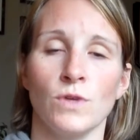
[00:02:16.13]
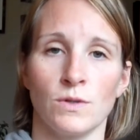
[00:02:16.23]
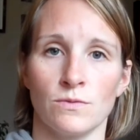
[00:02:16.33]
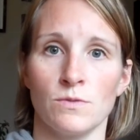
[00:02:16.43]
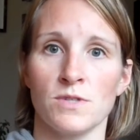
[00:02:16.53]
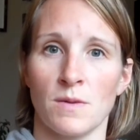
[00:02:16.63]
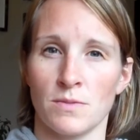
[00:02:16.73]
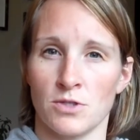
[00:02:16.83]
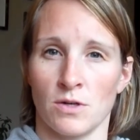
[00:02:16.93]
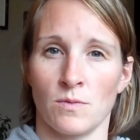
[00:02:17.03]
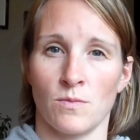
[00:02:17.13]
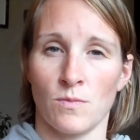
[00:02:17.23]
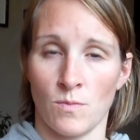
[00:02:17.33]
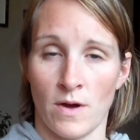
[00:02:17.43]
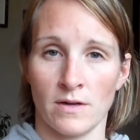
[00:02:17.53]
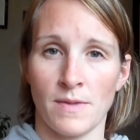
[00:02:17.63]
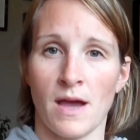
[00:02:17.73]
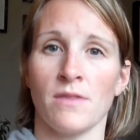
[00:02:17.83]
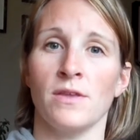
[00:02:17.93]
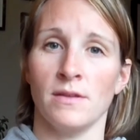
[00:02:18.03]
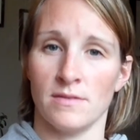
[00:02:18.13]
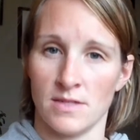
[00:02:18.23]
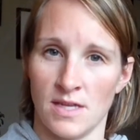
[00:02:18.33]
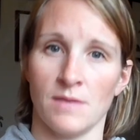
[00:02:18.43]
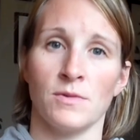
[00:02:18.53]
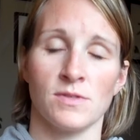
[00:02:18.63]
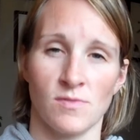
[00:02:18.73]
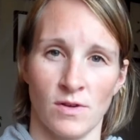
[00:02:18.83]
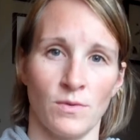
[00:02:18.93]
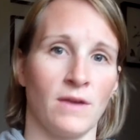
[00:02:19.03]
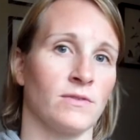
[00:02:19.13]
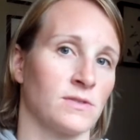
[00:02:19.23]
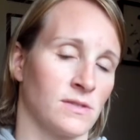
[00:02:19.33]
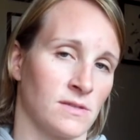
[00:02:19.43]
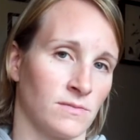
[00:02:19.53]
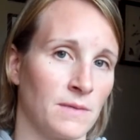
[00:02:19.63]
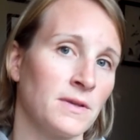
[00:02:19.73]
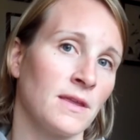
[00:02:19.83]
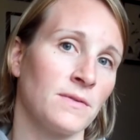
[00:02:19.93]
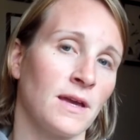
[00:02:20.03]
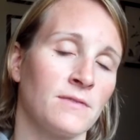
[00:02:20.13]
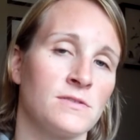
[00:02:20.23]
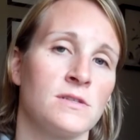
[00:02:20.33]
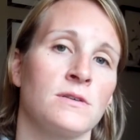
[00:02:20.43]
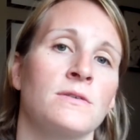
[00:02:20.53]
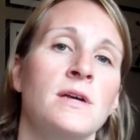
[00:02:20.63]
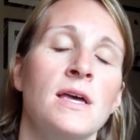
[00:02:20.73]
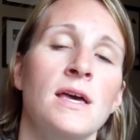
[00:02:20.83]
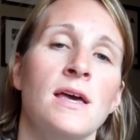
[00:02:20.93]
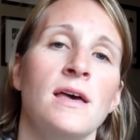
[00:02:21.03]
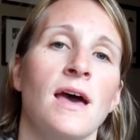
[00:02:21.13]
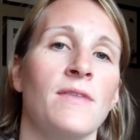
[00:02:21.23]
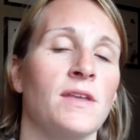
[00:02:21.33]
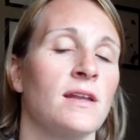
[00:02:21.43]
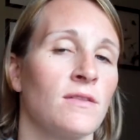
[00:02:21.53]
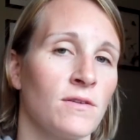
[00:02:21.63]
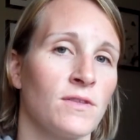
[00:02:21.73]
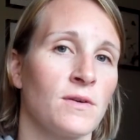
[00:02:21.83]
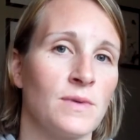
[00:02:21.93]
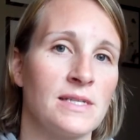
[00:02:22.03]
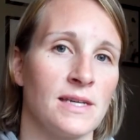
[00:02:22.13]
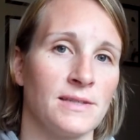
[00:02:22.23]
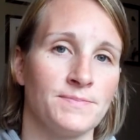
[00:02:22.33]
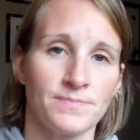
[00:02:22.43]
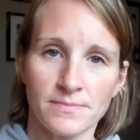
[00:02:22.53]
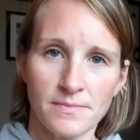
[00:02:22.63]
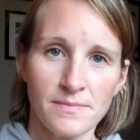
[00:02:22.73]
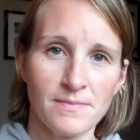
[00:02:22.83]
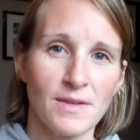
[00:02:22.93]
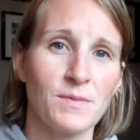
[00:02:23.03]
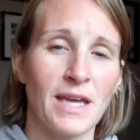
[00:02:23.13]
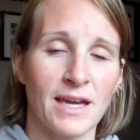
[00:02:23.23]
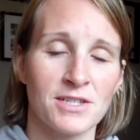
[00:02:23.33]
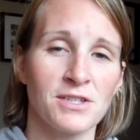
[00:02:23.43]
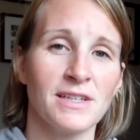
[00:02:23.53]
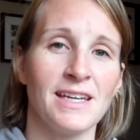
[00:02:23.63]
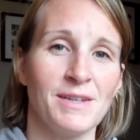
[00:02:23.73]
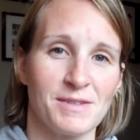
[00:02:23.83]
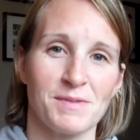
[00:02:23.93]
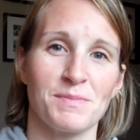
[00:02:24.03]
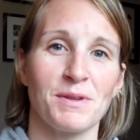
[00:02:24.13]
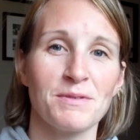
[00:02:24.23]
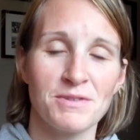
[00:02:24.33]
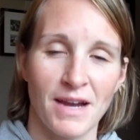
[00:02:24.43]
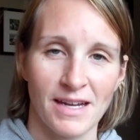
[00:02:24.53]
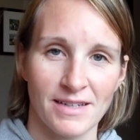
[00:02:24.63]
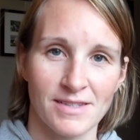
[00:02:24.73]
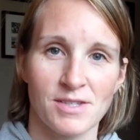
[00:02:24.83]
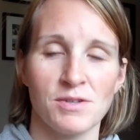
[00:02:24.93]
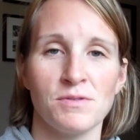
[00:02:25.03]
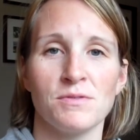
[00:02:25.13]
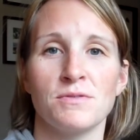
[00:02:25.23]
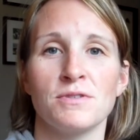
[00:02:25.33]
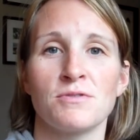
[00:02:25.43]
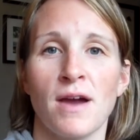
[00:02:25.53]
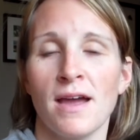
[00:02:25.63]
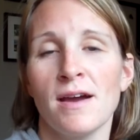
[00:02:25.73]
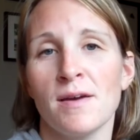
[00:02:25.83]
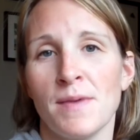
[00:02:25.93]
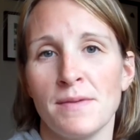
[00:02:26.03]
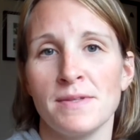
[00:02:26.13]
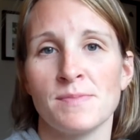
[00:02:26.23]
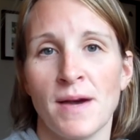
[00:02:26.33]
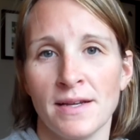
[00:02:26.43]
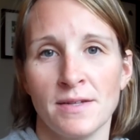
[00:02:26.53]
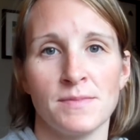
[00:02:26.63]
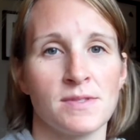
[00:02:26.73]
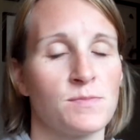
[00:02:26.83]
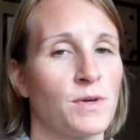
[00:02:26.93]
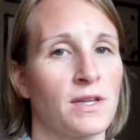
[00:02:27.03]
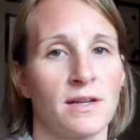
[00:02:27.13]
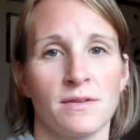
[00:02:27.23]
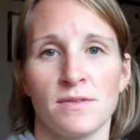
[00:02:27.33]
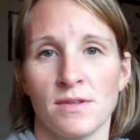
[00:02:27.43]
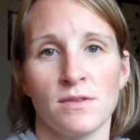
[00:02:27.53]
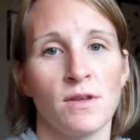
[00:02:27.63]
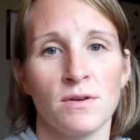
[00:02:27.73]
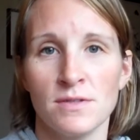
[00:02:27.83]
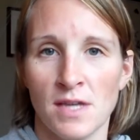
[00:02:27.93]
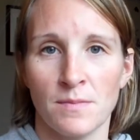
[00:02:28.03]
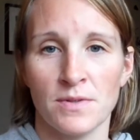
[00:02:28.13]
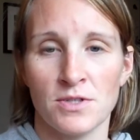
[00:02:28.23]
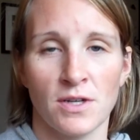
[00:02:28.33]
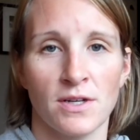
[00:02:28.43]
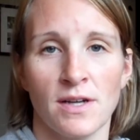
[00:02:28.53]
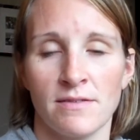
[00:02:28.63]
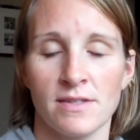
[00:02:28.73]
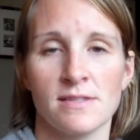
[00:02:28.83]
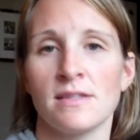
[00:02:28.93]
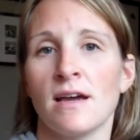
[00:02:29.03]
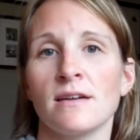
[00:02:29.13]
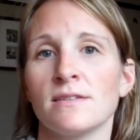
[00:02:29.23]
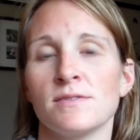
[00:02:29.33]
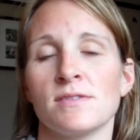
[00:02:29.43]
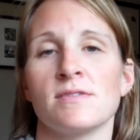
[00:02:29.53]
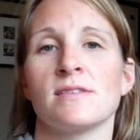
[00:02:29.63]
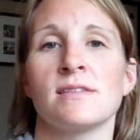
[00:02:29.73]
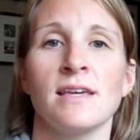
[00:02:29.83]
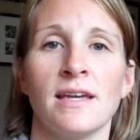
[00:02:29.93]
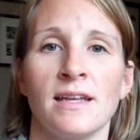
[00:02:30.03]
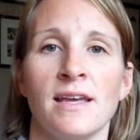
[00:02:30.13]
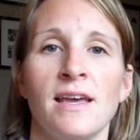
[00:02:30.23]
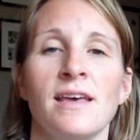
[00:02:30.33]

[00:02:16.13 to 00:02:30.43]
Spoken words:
a room temperature water bath, and to take most of it away versus the rubbing that we have to do. And then another thing we did, we actually used a blow dryer to dry our baby's bottoms, put it on the low temperature, obviously not close to the skin.